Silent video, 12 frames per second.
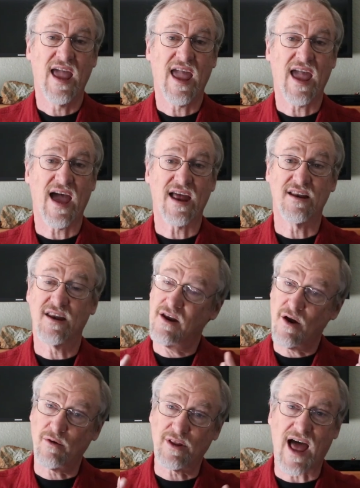and you
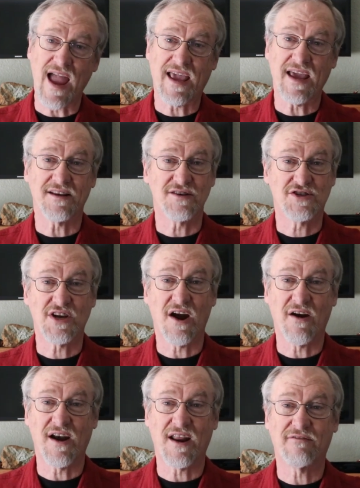know like it and
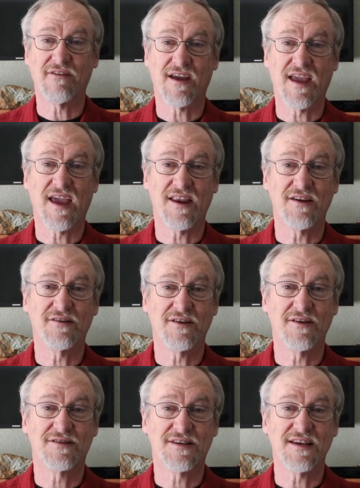share it if again you,
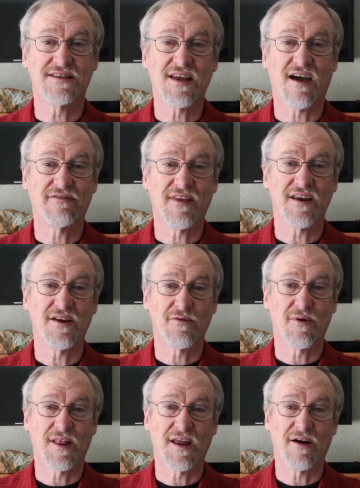you see stuff that you
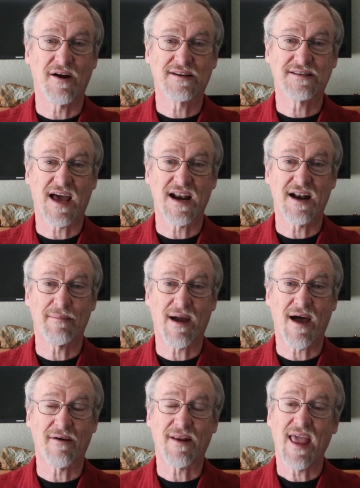really are excited
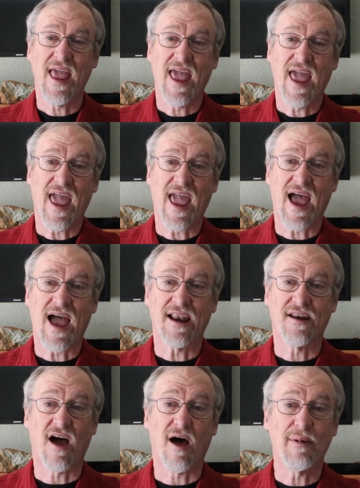about
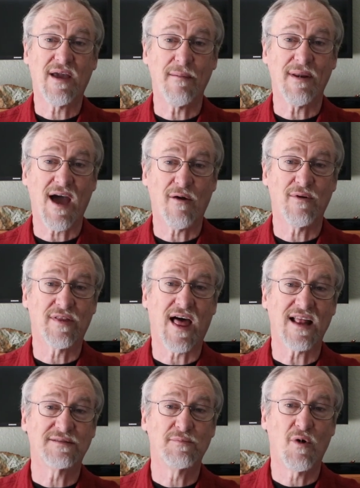and I'll be coming out with
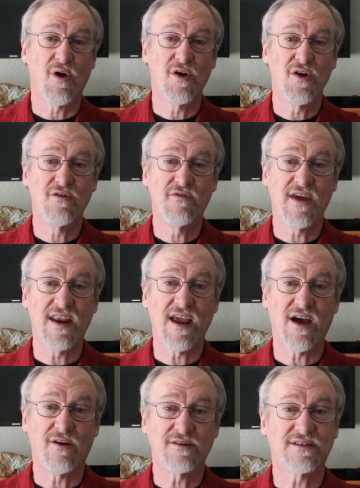lots more new
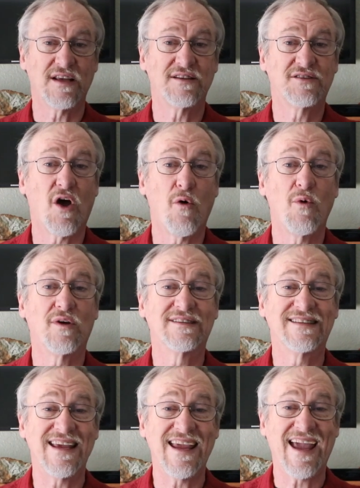videos and so we'll
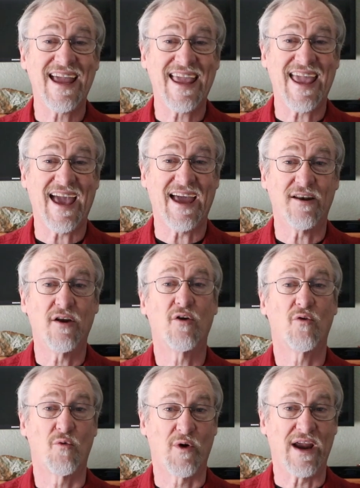see you again
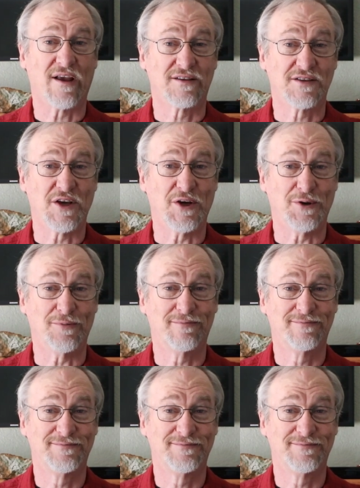real soon.